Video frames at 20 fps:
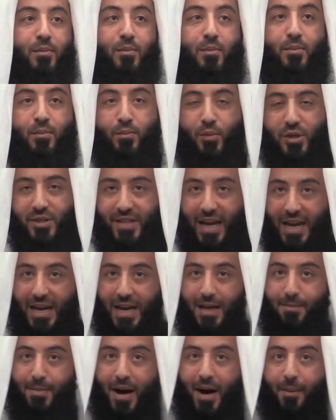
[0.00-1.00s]

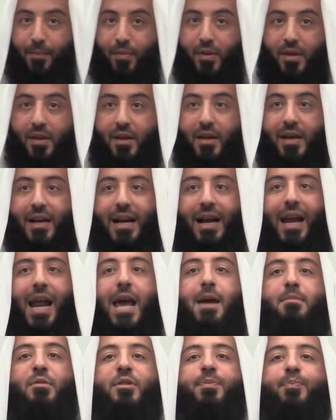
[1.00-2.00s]
Musaylima
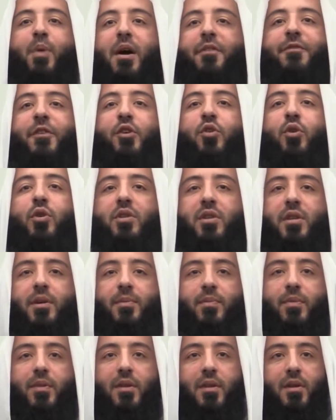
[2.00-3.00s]
claimed prophethood.
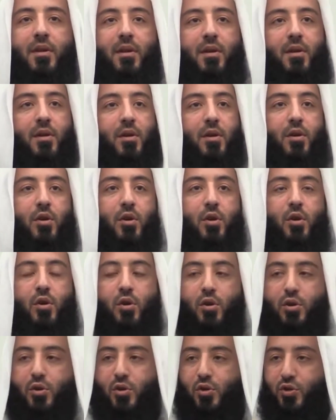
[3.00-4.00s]

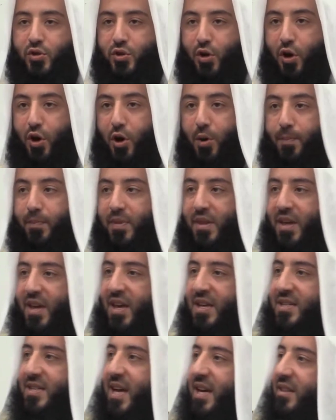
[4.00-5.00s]
So
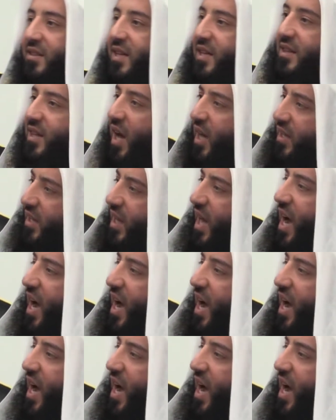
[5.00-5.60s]
he said that Allah